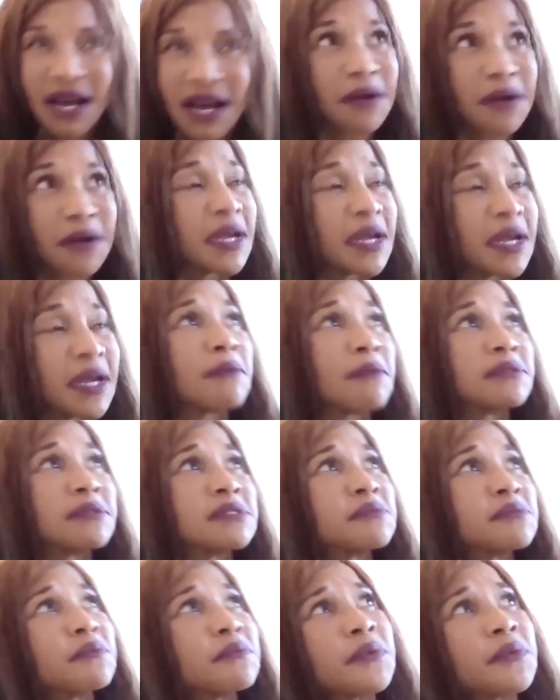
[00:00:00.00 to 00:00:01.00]
when I was paying
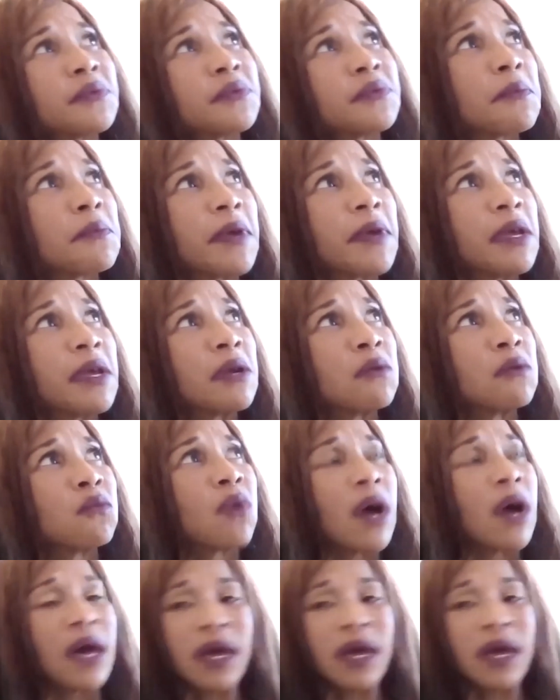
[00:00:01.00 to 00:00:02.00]
childcare, we were
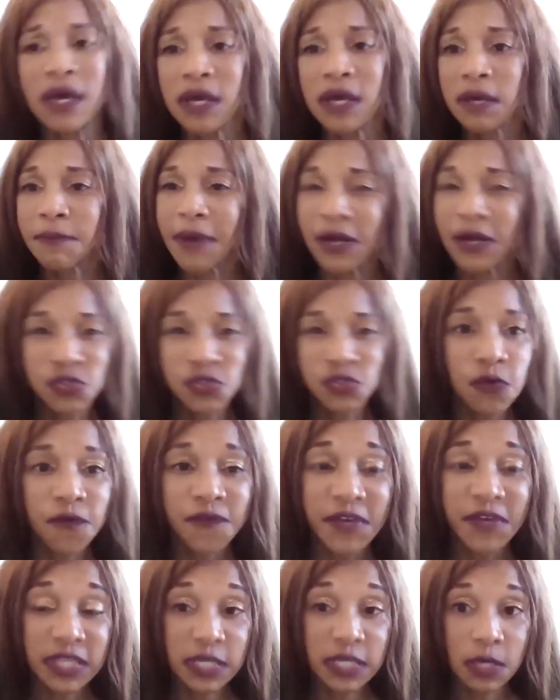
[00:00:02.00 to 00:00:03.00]
paying what? About
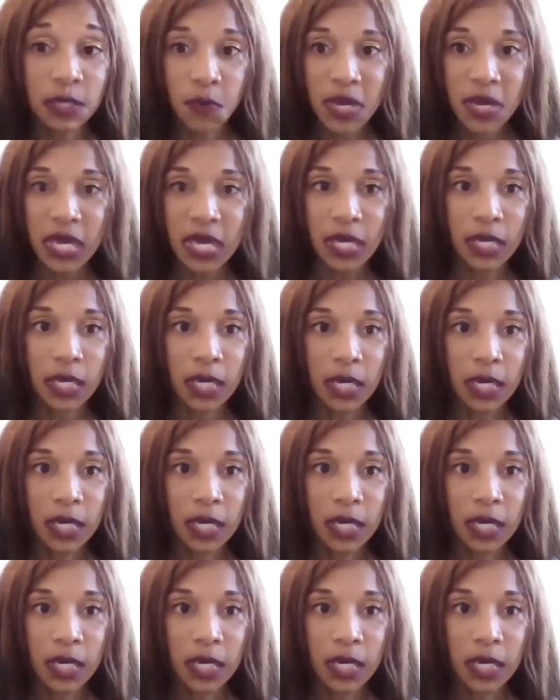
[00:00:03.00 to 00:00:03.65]
$250 a week.